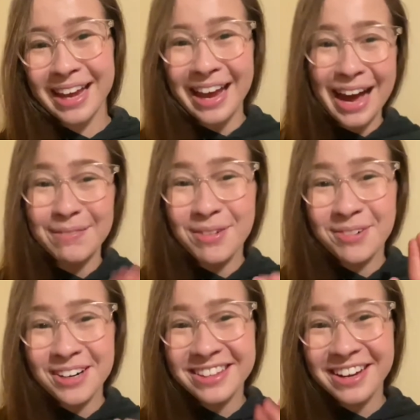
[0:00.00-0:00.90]
Happy
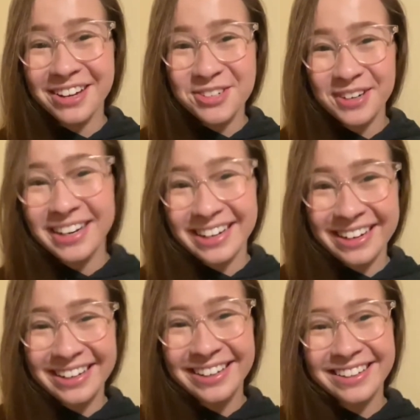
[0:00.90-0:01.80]
birthday,
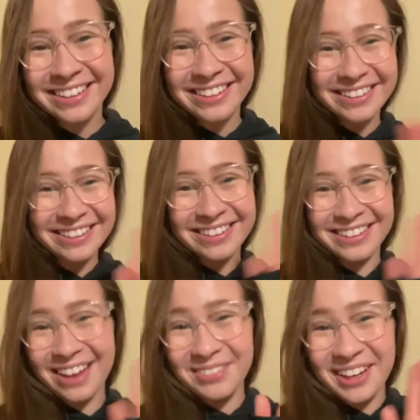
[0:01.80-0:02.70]
Adrina.
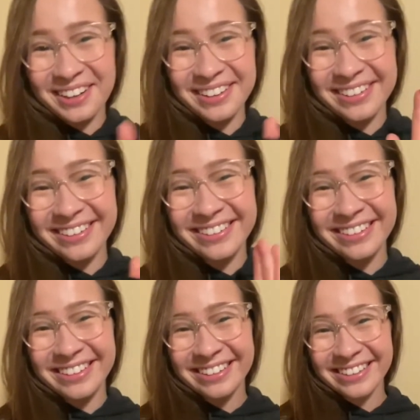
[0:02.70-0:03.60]
Love you.
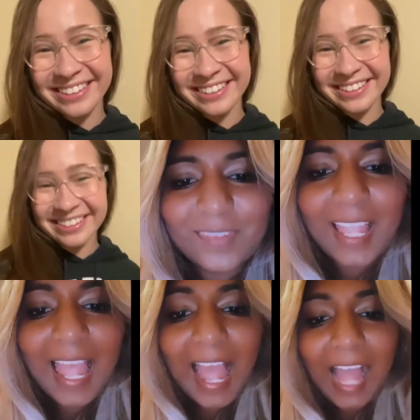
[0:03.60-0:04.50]

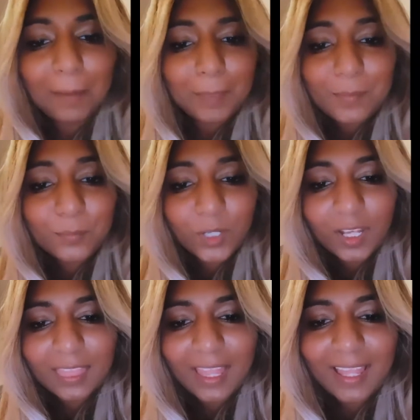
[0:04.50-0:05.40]
Happy
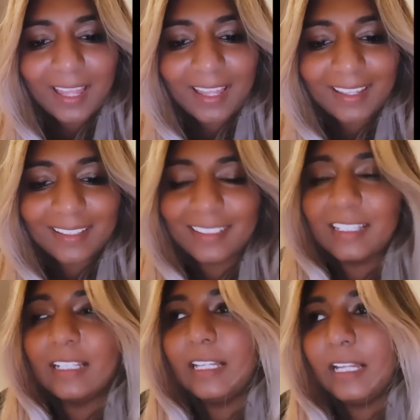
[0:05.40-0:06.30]
birthday.
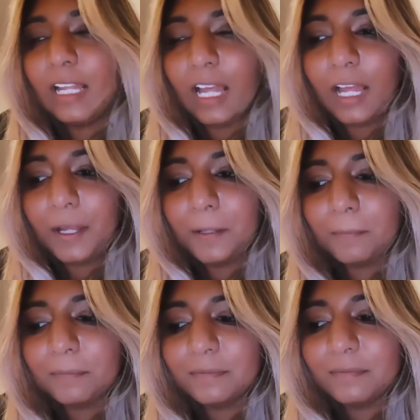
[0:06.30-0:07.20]

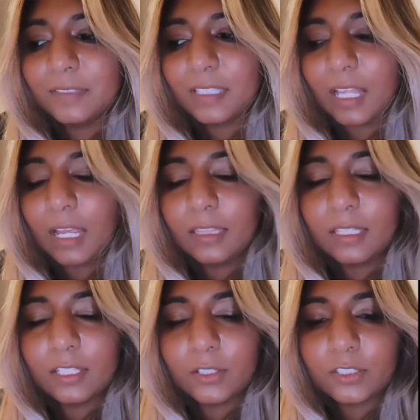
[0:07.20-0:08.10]
Um, I
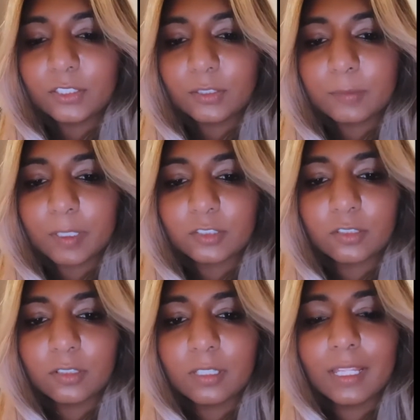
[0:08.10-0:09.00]
think you're so
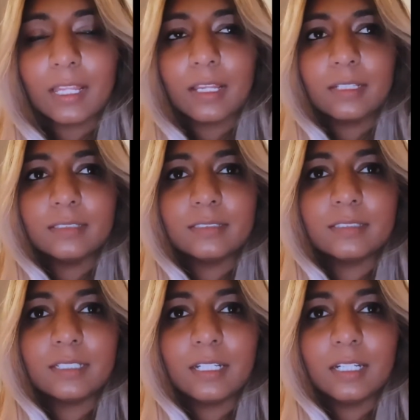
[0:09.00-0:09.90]
special
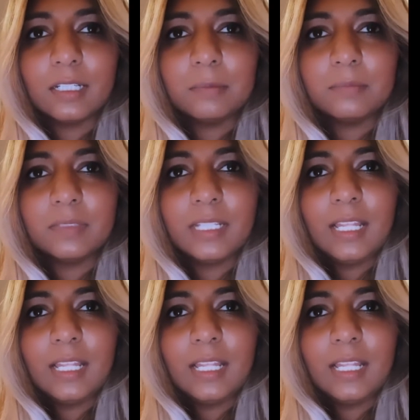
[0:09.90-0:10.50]
and um,